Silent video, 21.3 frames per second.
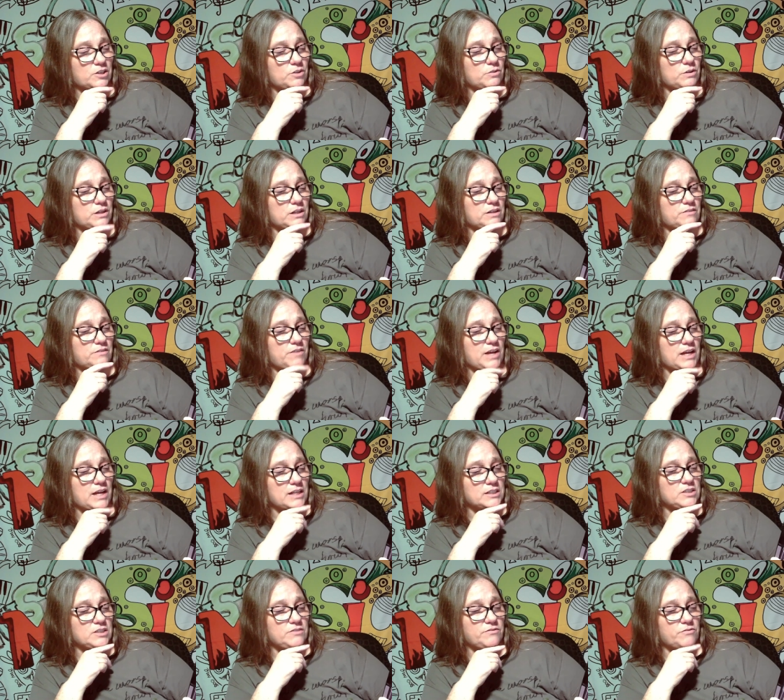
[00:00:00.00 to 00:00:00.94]
in
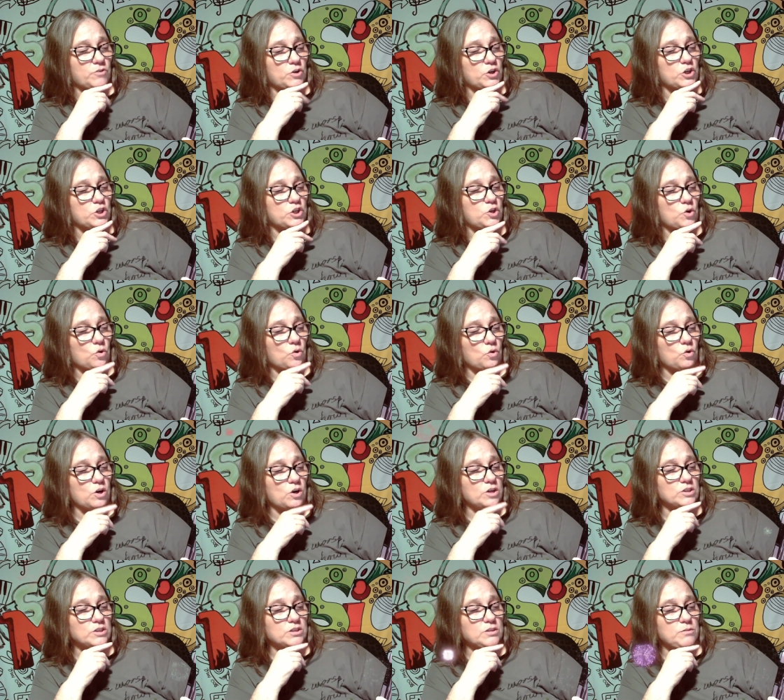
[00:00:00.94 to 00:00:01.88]
advance for
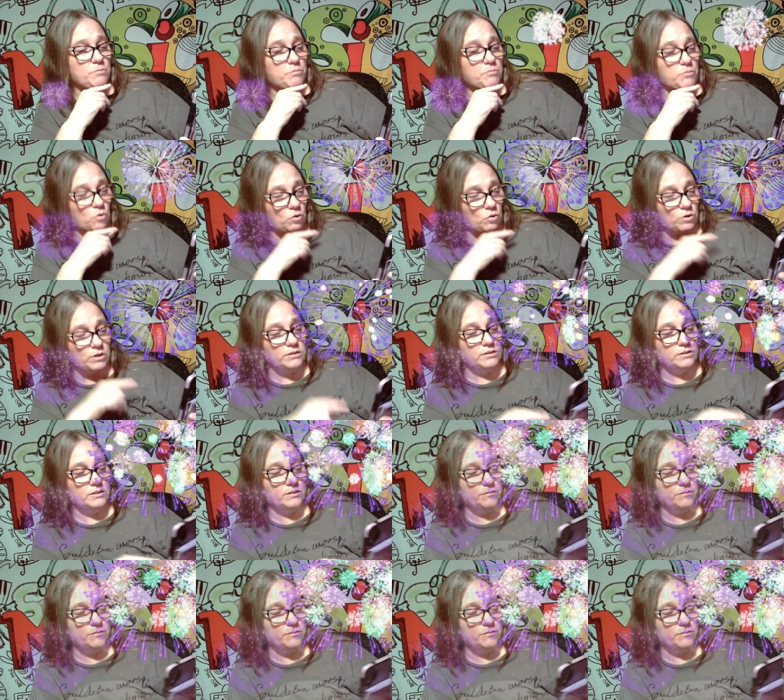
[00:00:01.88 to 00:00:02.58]
your support.